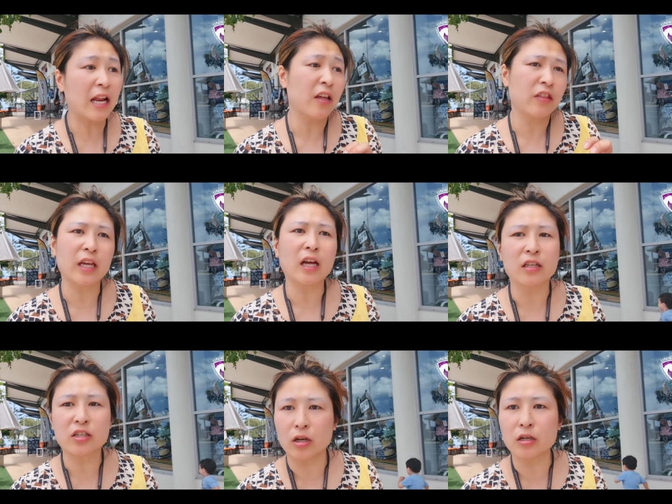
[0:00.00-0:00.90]
And I think
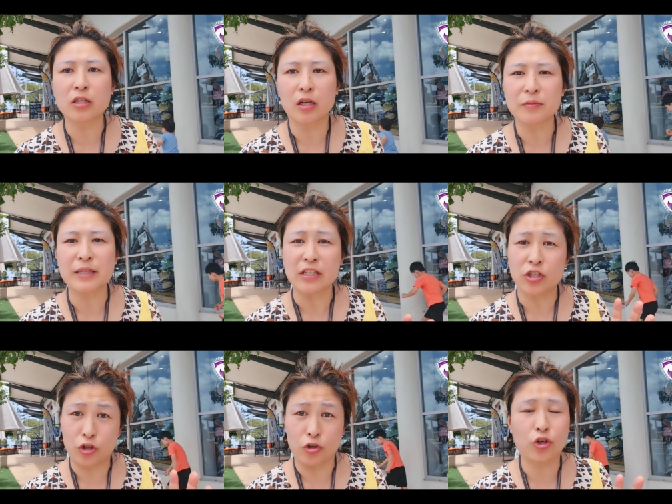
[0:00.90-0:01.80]
under certain
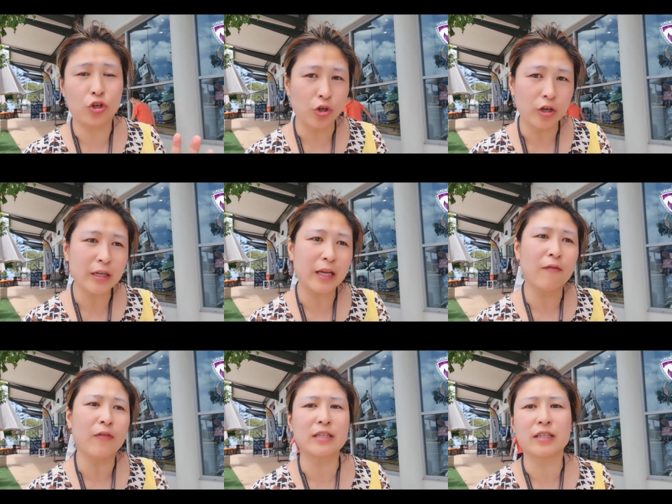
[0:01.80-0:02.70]
circumstances, you should
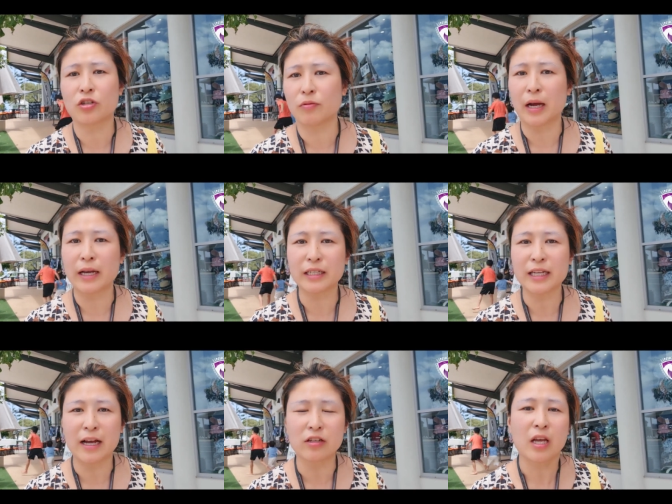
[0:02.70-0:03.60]
invest into mining
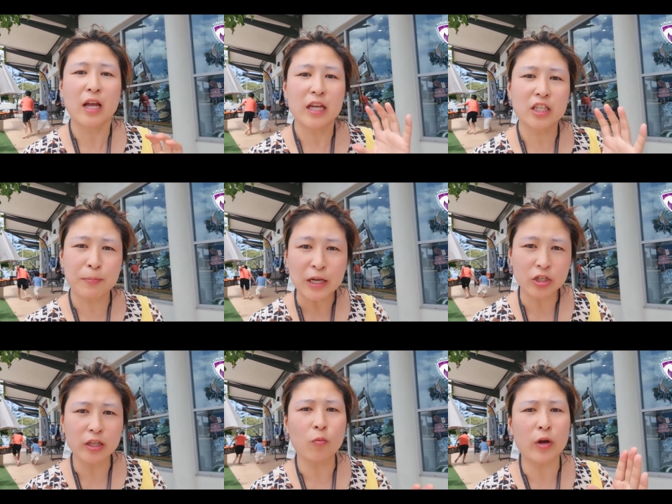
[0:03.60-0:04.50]
towns,
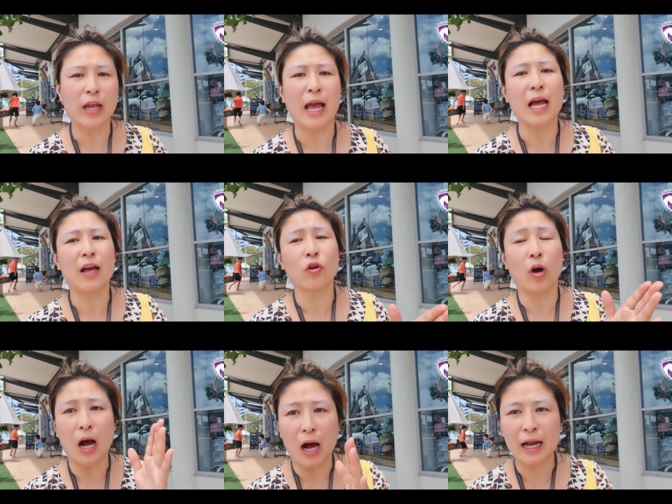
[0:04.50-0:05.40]
especially when you you're
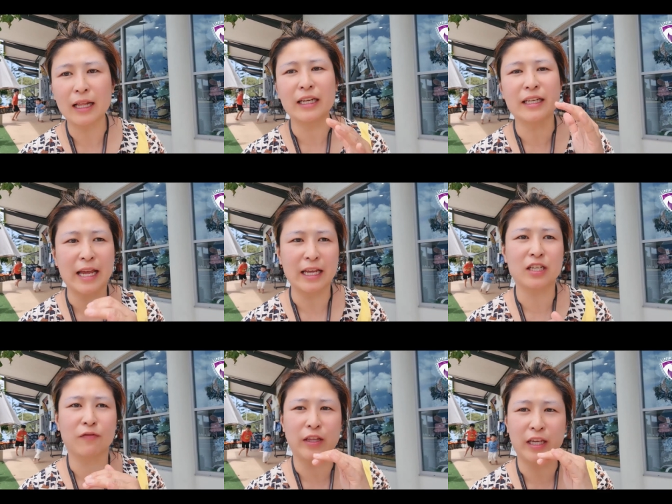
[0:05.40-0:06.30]
highly
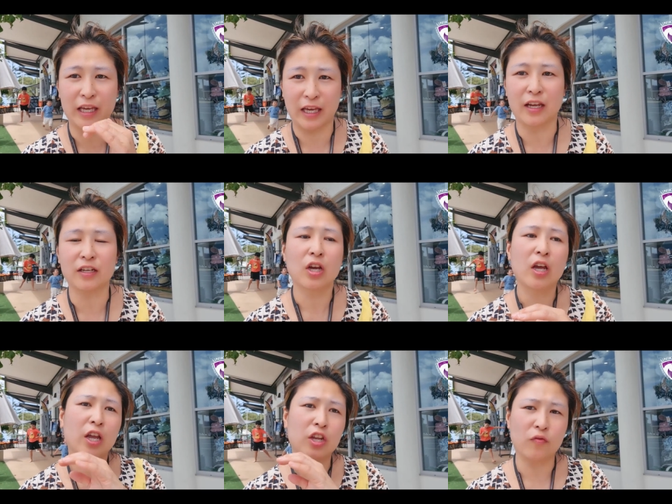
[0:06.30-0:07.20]
negatively geared
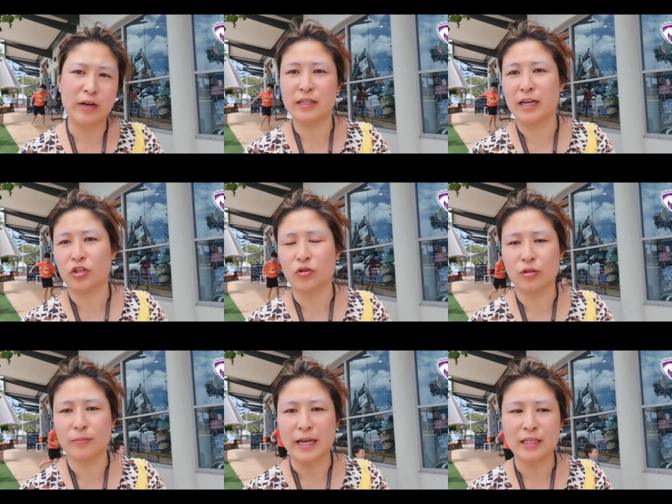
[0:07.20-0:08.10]
in your residential
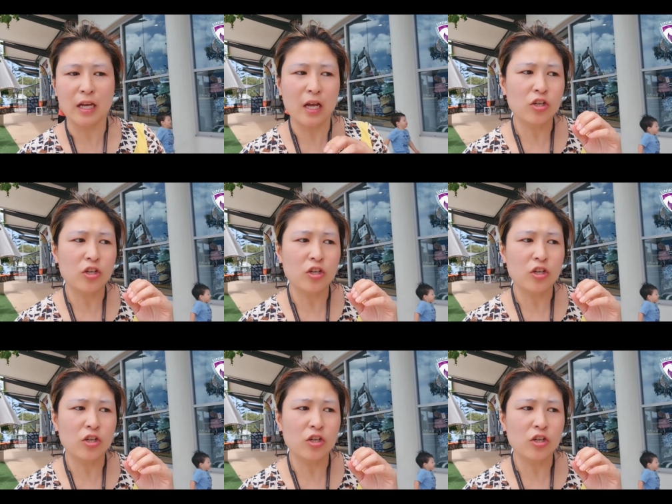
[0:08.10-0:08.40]
space.